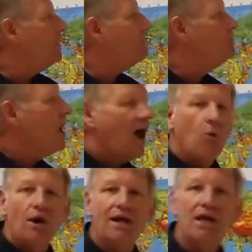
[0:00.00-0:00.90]
But I
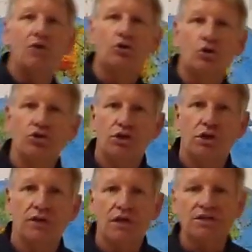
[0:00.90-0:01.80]
want to introduce
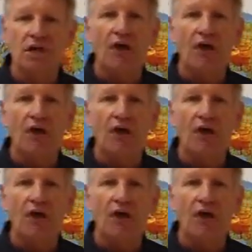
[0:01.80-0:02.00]
you to this.